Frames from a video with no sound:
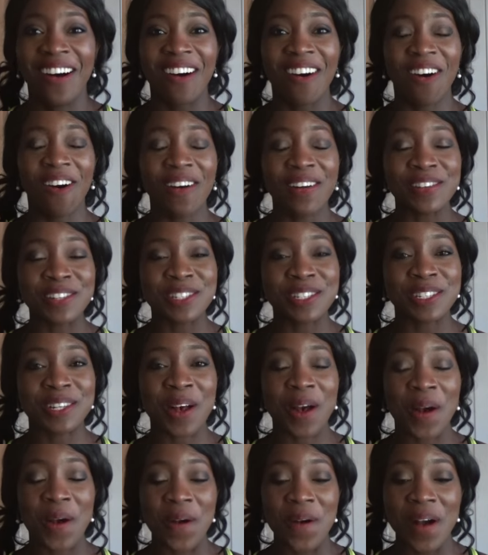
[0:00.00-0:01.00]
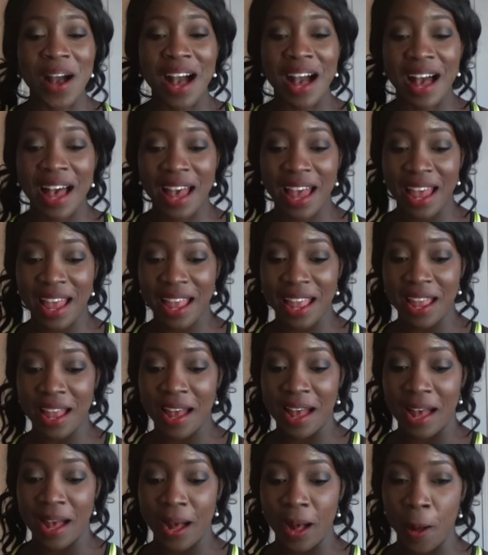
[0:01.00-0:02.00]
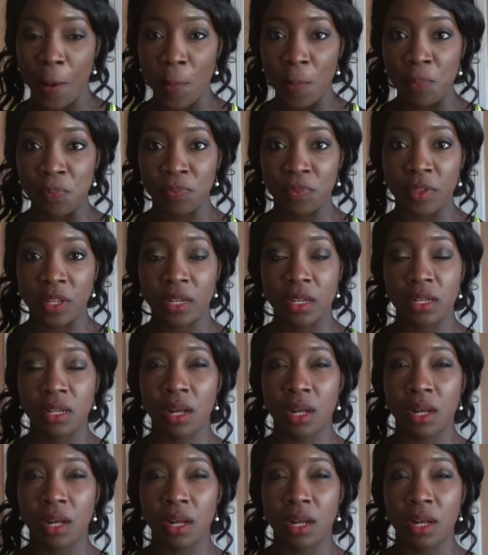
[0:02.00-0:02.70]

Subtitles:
Also, I am